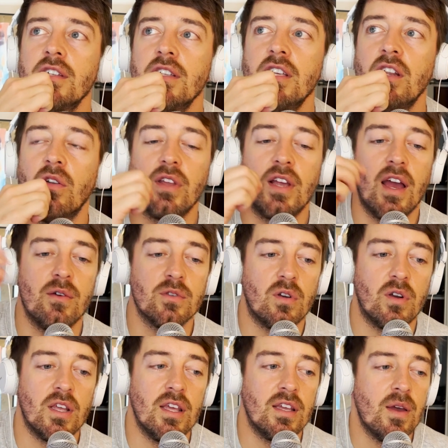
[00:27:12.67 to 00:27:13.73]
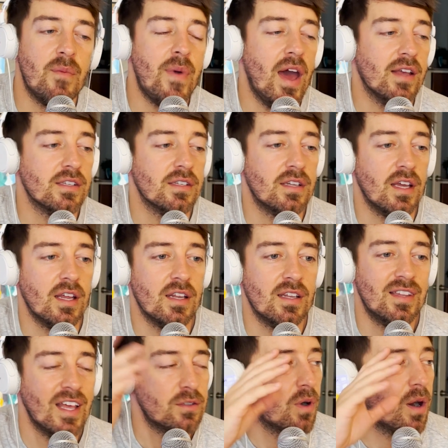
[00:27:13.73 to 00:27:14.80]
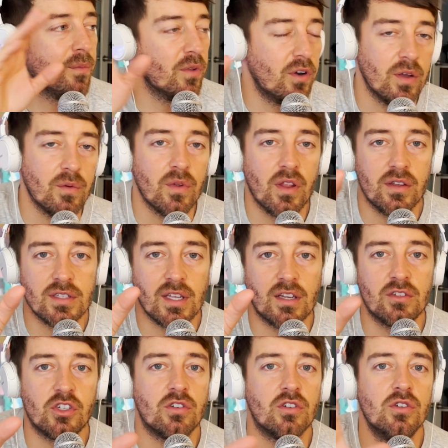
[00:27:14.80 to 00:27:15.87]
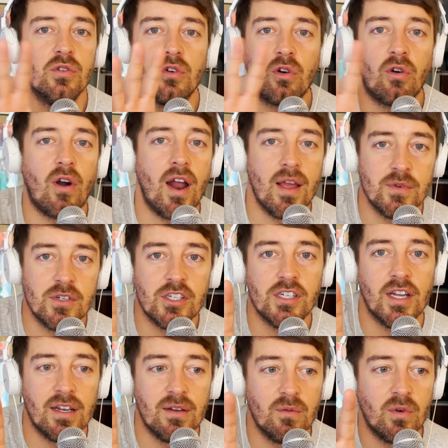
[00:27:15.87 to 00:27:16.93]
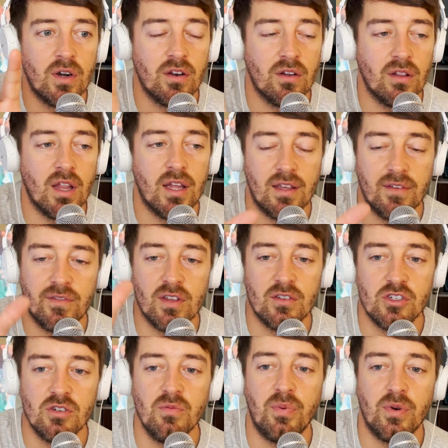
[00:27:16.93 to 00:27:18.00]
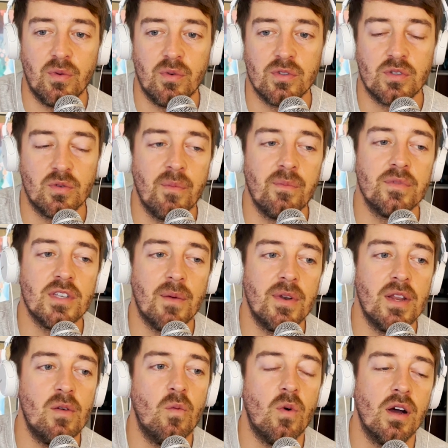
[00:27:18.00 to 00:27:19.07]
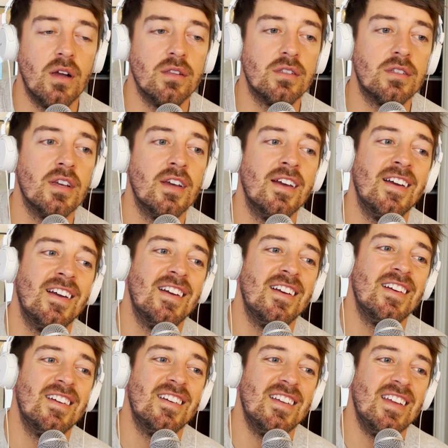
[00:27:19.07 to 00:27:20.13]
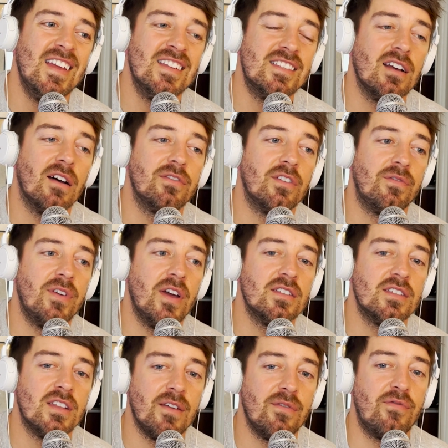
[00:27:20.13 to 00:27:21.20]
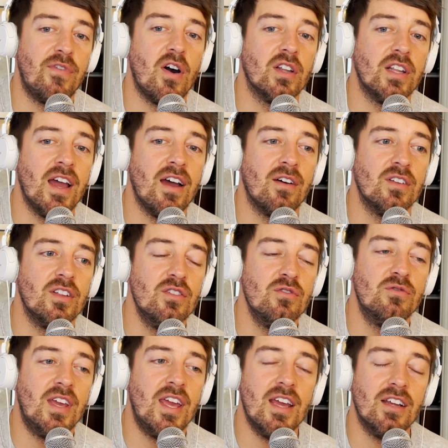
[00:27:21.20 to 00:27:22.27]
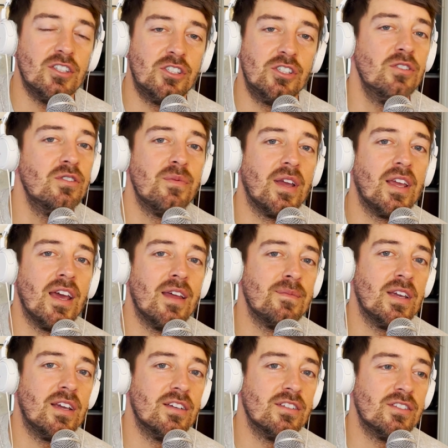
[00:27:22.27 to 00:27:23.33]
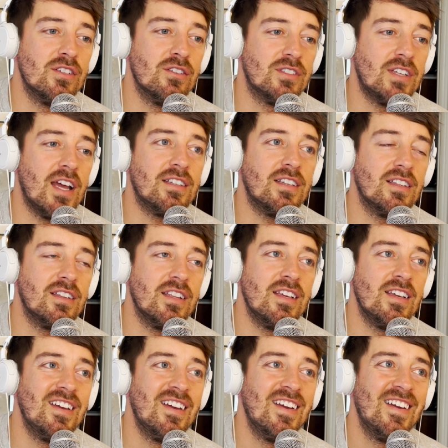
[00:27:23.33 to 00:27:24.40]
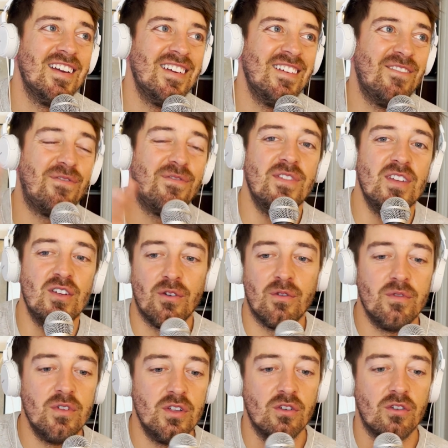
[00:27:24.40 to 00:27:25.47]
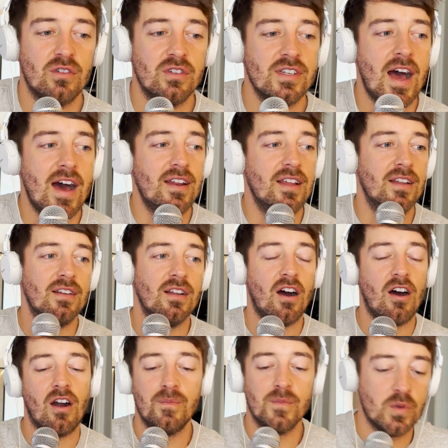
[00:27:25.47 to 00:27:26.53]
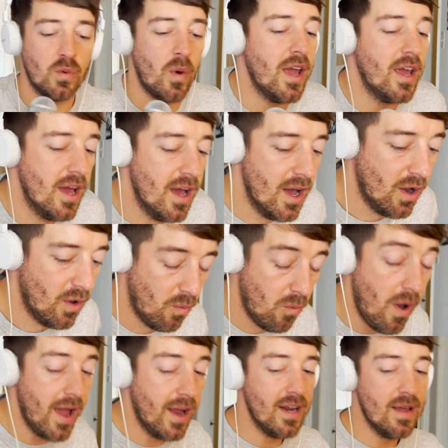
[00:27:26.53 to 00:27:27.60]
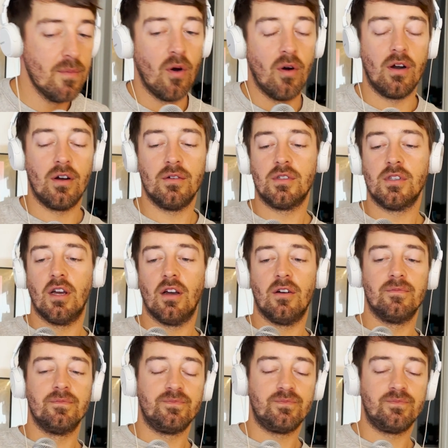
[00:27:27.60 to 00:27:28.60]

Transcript: you know, the guy was already incapacitated. That's what I'm learning with us, like true crime shit, where you're like, if you shoot somebody once, in self defense and they fall down, you can't shoot them again because you're technically you're you're not in harm's way way anymore. So